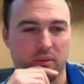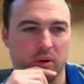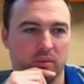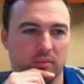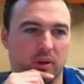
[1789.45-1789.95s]

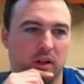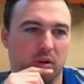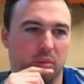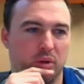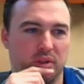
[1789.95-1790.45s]
well,
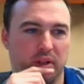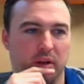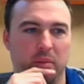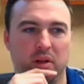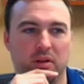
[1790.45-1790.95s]
100%.
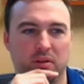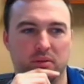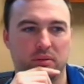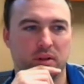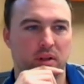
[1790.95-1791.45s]
I mean, you
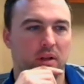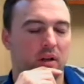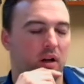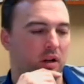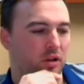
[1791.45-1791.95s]
can
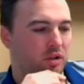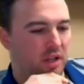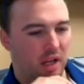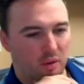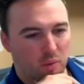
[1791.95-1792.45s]

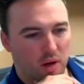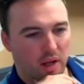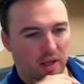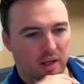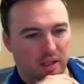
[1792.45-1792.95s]
understand
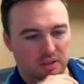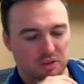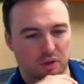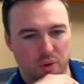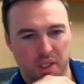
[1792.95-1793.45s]
why costs
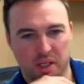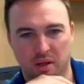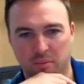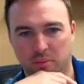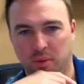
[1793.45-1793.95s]
are going
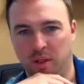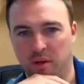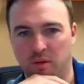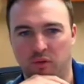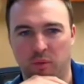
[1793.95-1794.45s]
up,
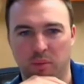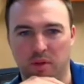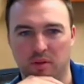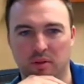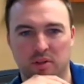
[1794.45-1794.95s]
from
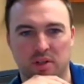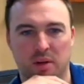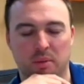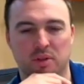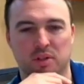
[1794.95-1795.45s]
the
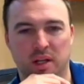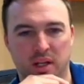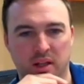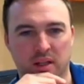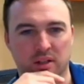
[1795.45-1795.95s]
cyber side.
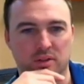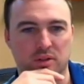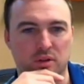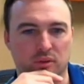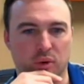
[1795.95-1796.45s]
I think it's
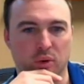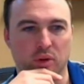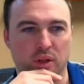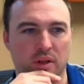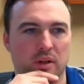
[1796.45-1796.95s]
twofold.
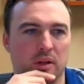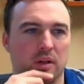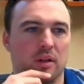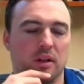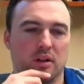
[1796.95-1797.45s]
The
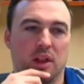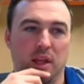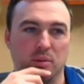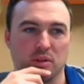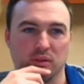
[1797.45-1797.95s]

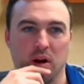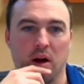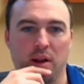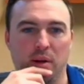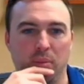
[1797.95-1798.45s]
claims have
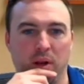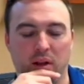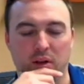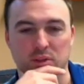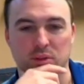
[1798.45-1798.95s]
gone up, but I
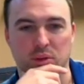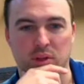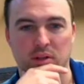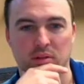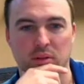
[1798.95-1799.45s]
also
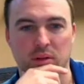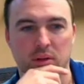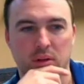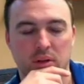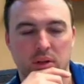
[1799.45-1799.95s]
think
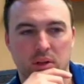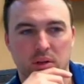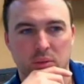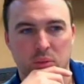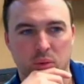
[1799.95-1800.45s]

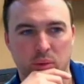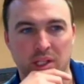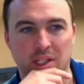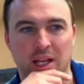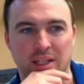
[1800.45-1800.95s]
we're
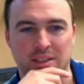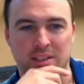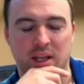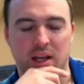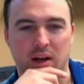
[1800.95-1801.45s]

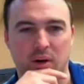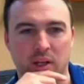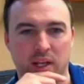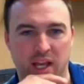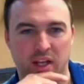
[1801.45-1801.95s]
realizing how
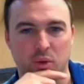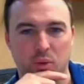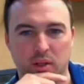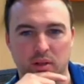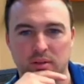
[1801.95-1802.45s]

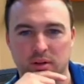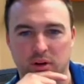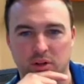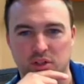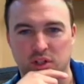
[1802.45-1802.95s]
inadequate
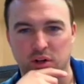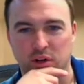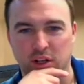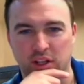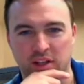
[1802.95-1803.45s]
our
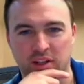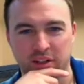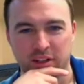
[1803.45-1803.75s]
security